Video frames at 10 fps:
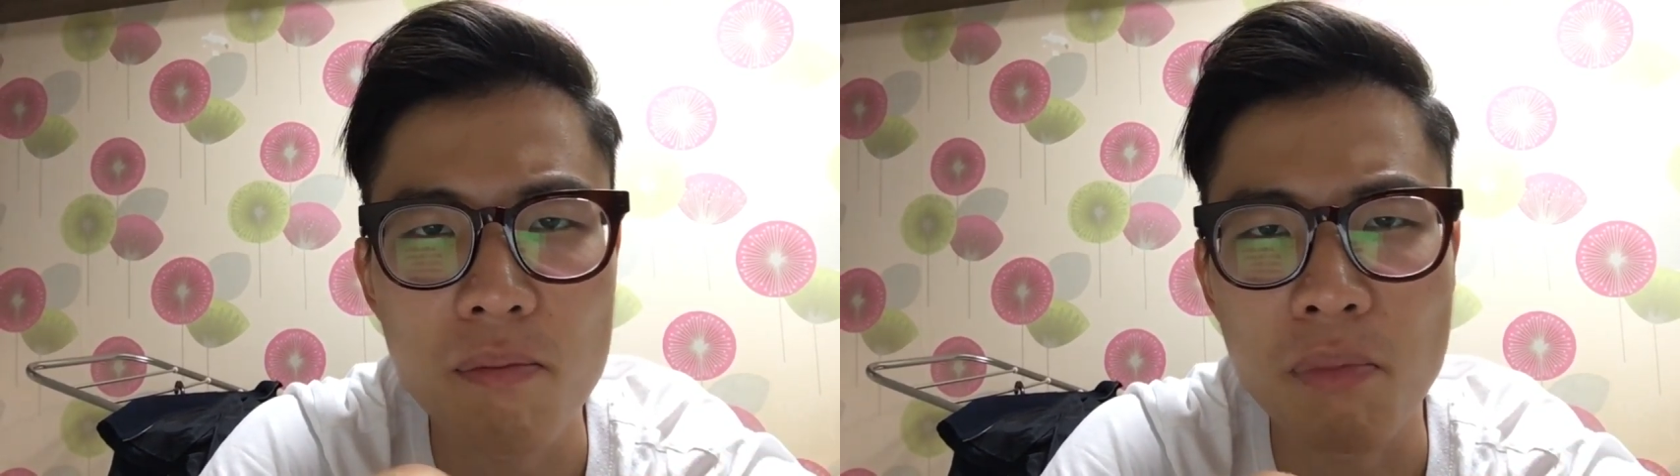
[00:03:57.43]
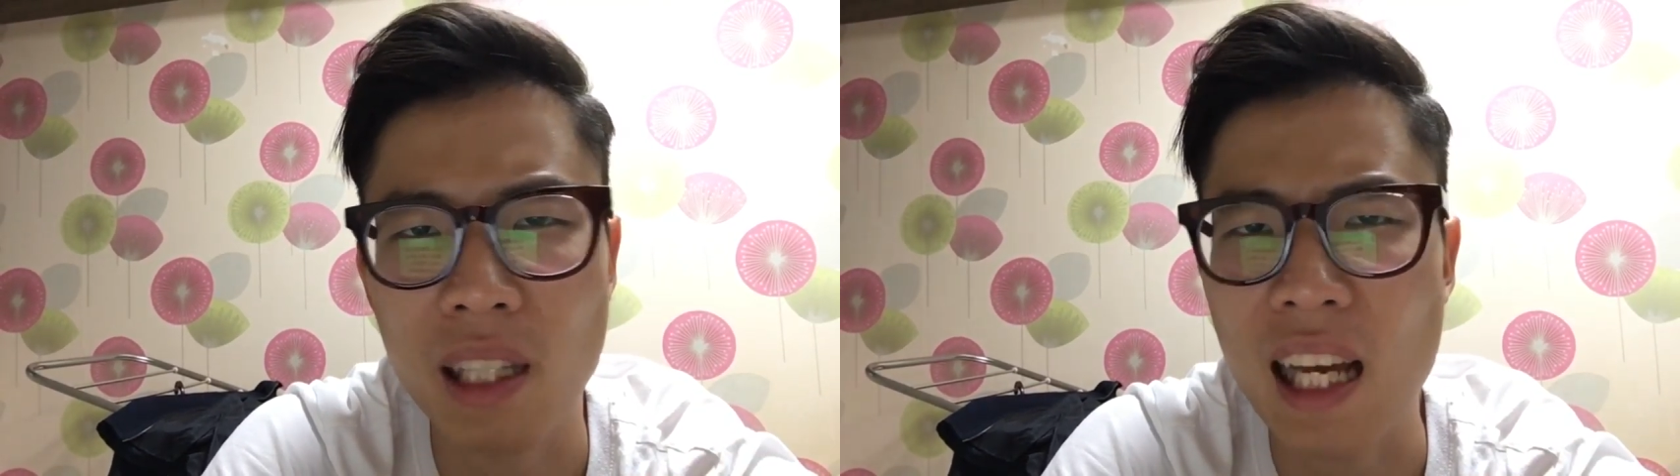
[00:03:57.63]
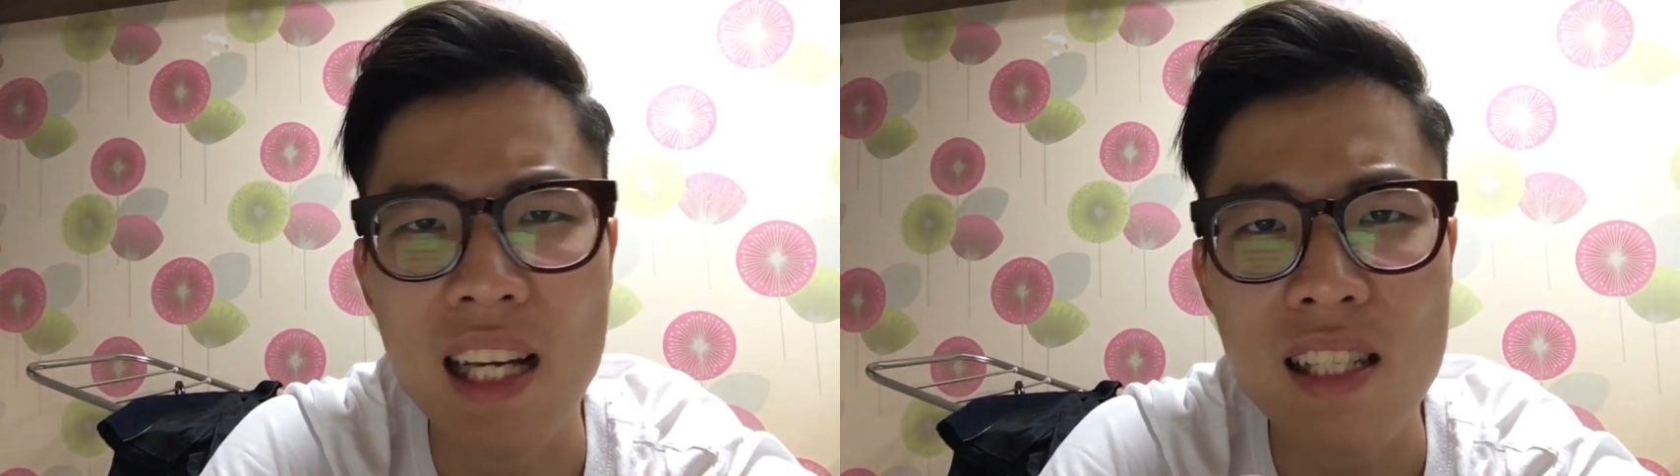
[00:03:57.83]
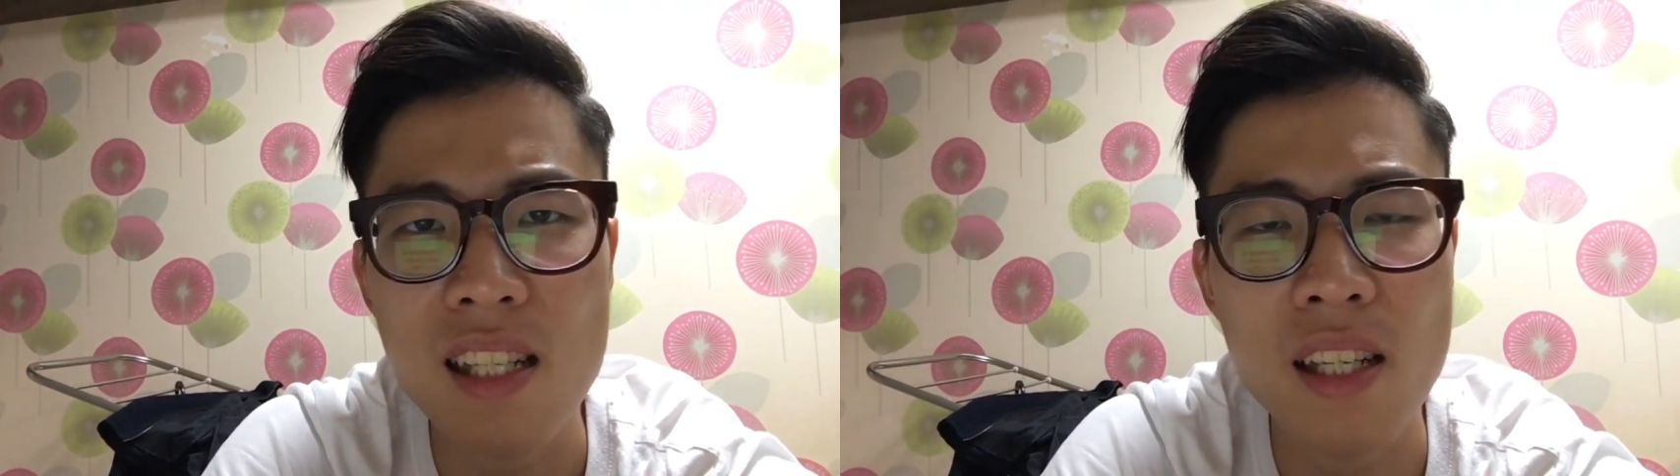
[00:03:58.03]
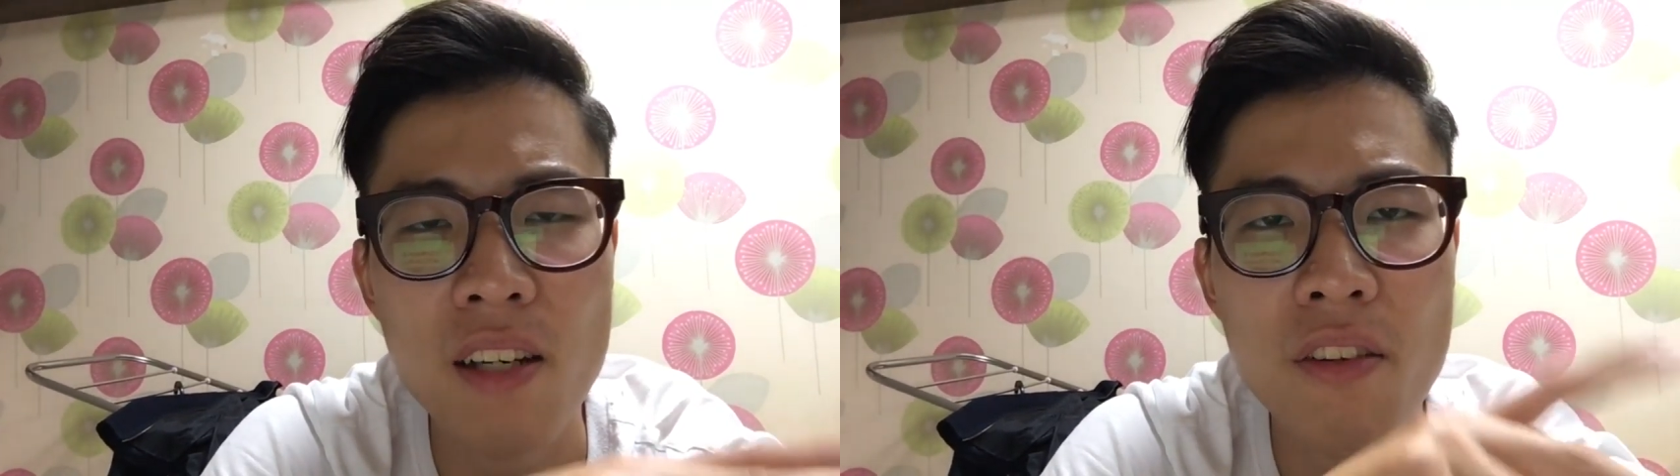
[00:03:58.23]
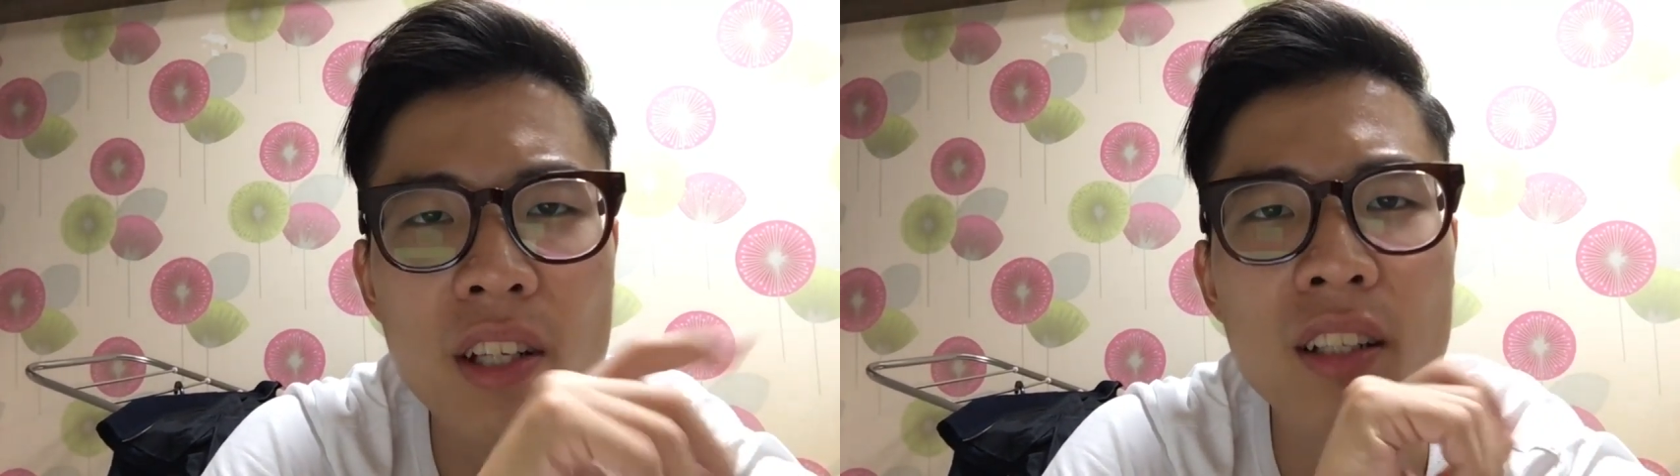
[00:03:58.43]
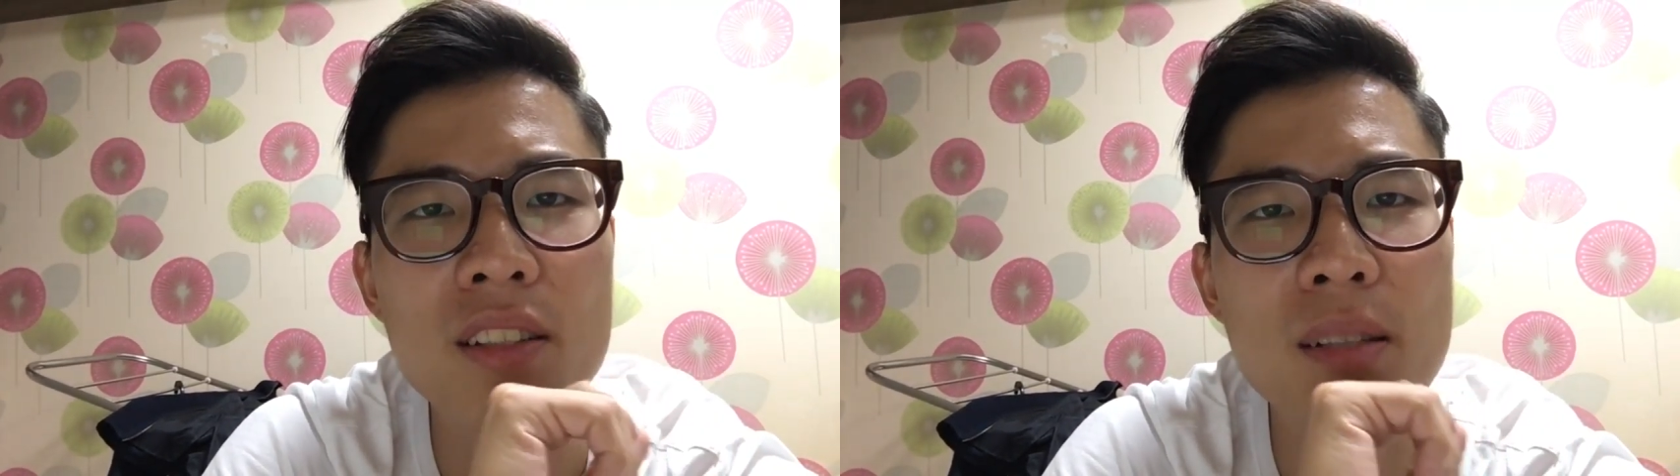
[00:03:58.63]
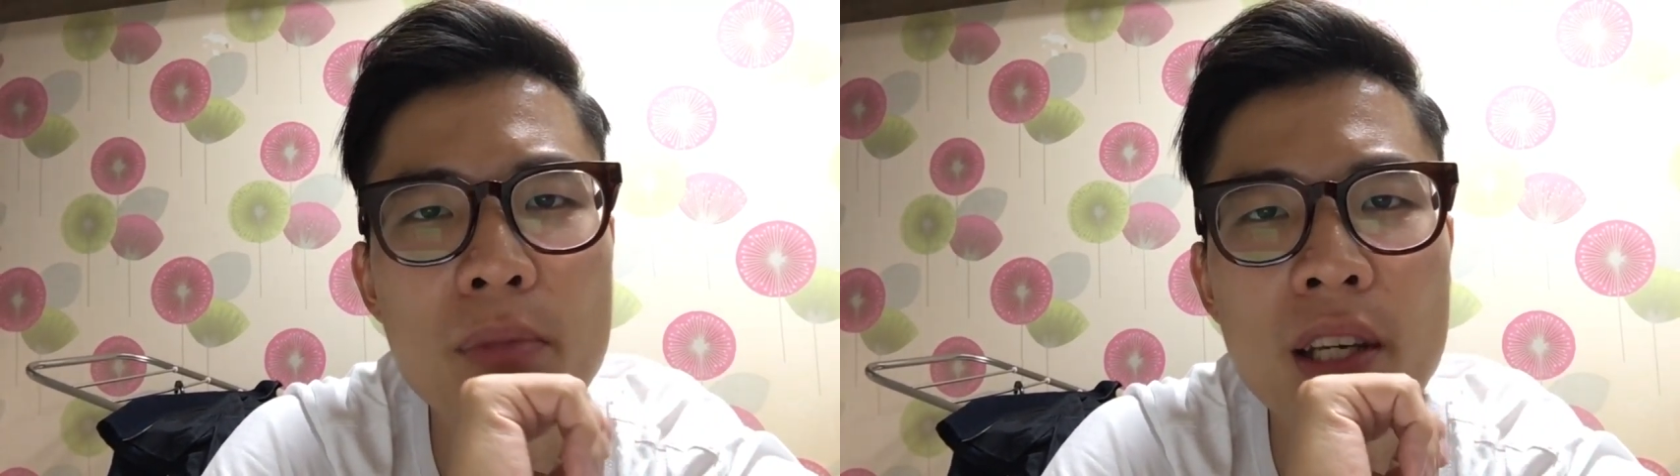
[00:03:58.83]
plaza area or
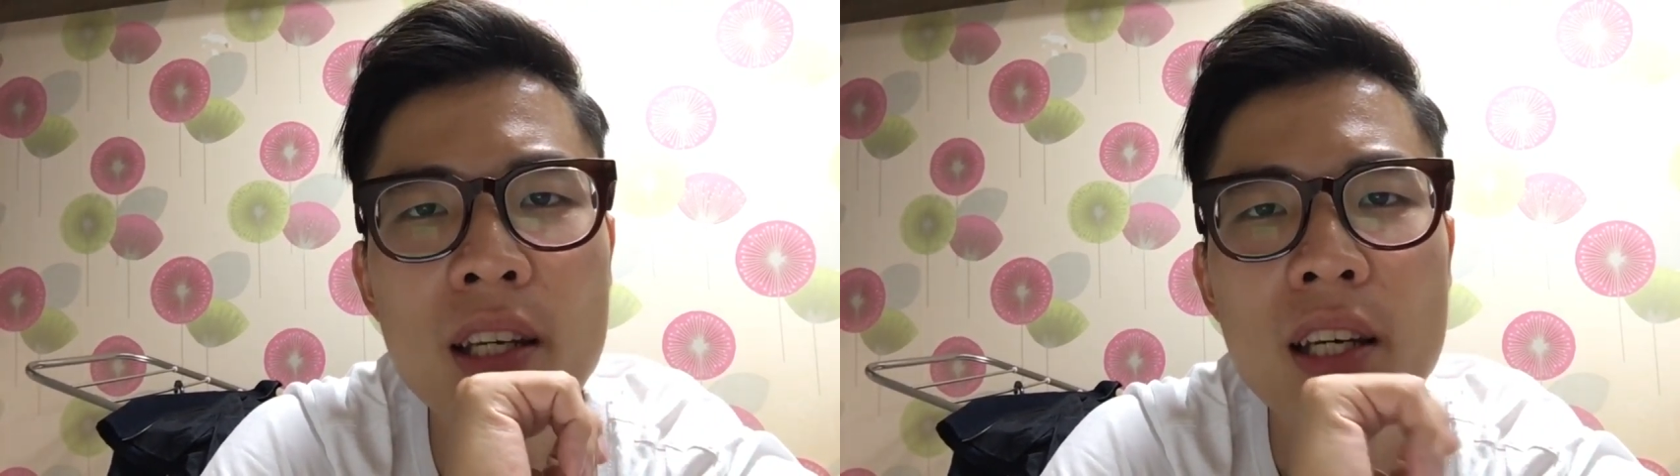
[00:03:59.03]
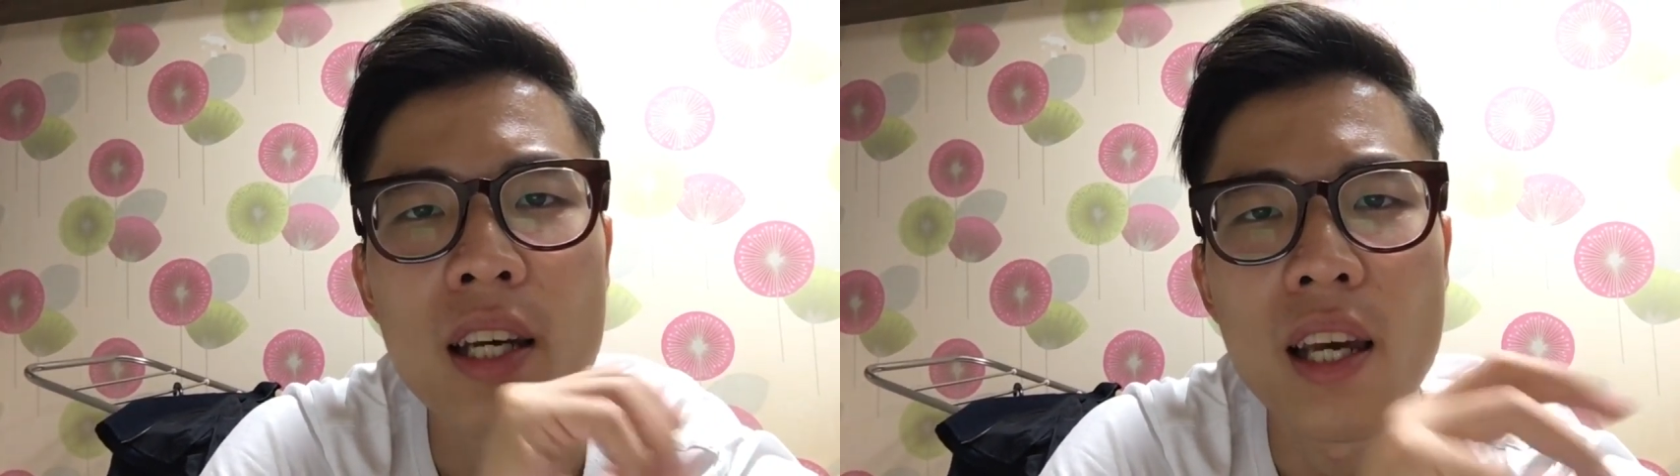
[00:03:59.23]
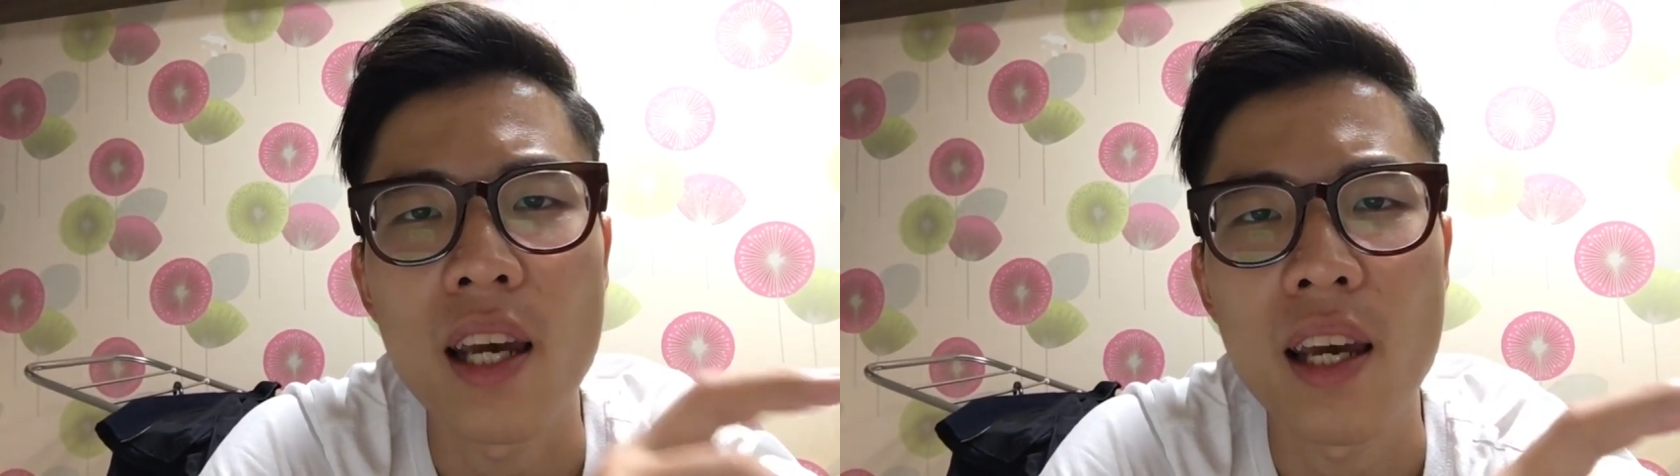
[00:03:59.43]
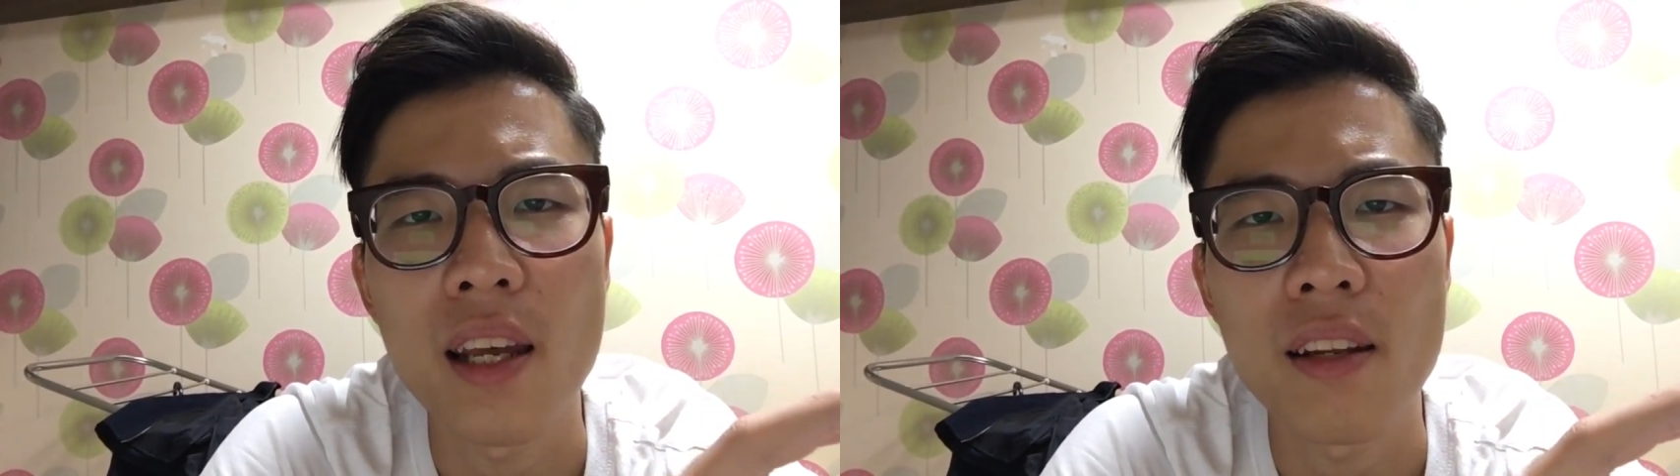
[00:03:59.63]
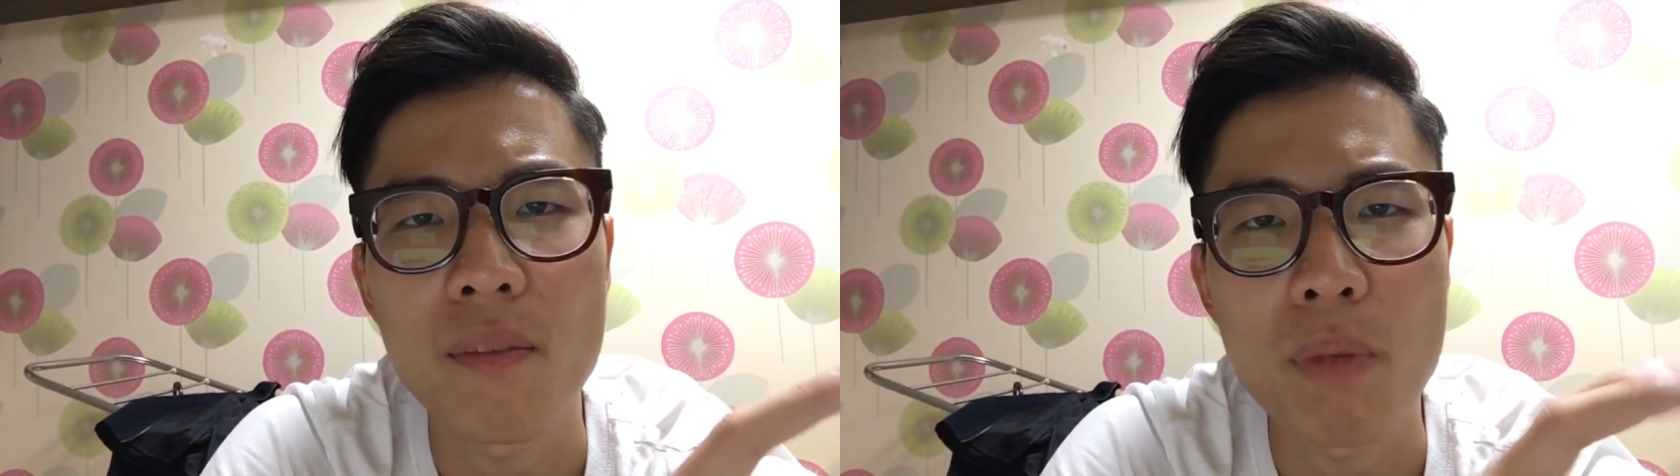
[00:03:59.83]
something, and